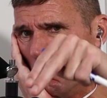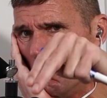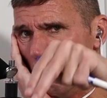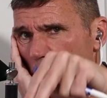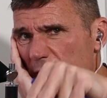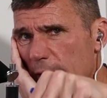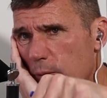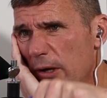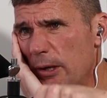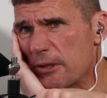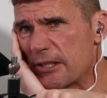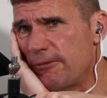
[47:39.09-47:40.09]
Where
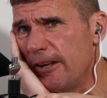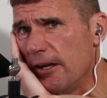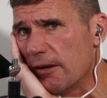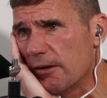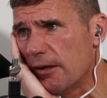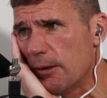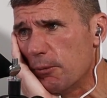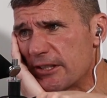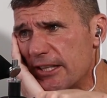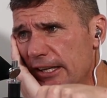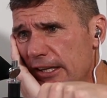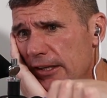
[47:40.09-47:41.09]
was Phil? Like,
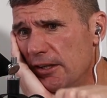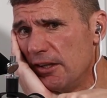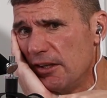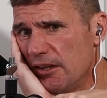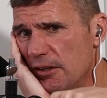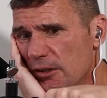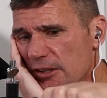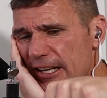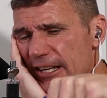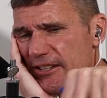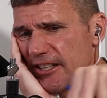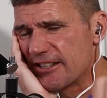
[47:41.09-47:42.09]
did he
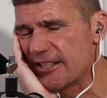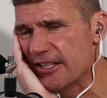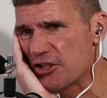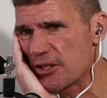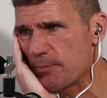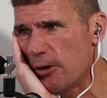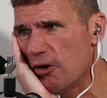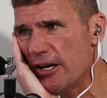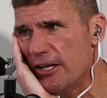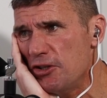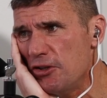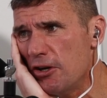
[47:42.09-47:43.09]
sort of sit just behind
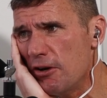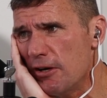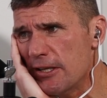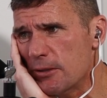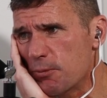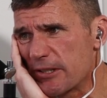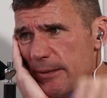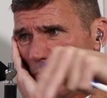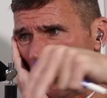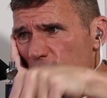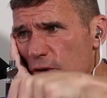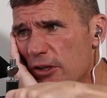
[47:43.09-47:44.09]
you guys? Was he
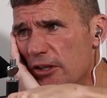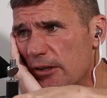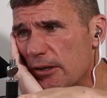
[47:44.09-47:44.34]
monitoring you?